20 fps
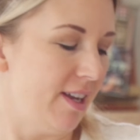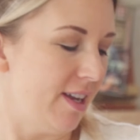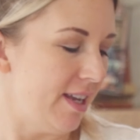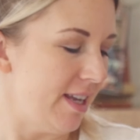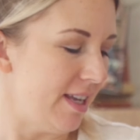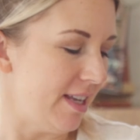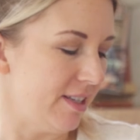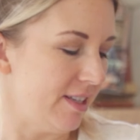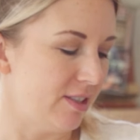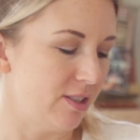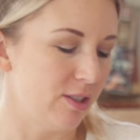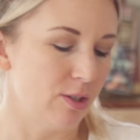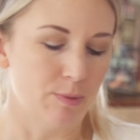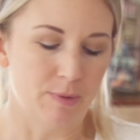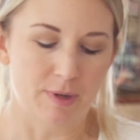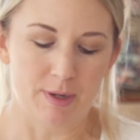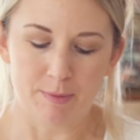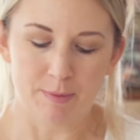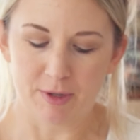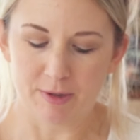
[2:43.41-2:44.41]
And so
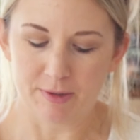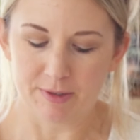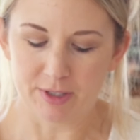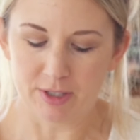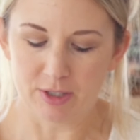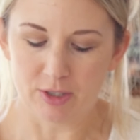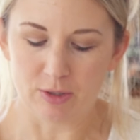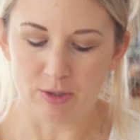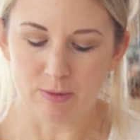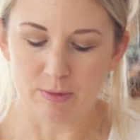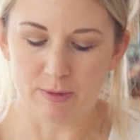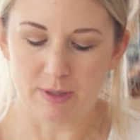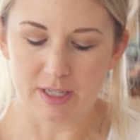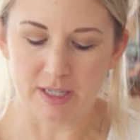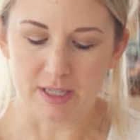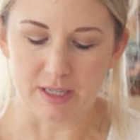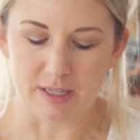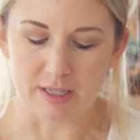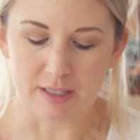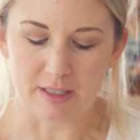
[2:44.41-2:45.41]
what I'm going to do
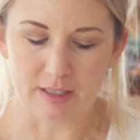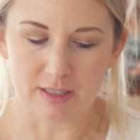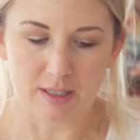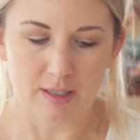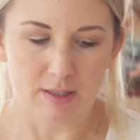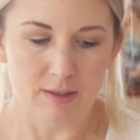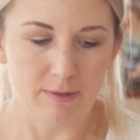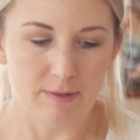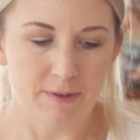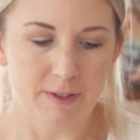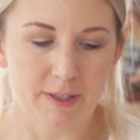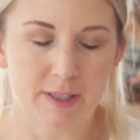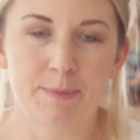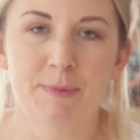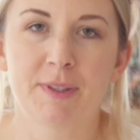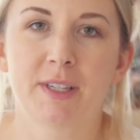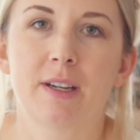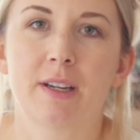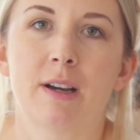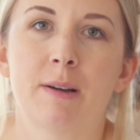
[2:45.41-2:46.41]
is fill up
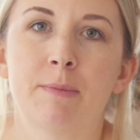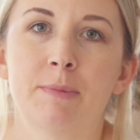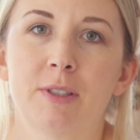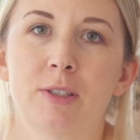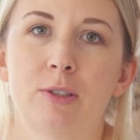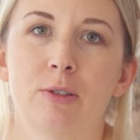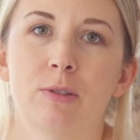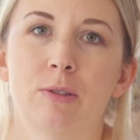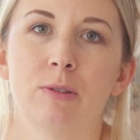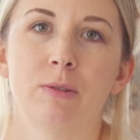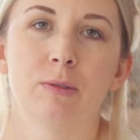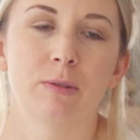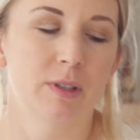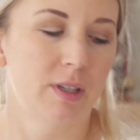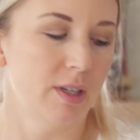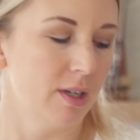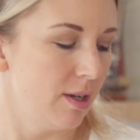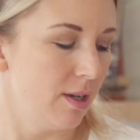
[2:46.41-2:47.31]
the cup to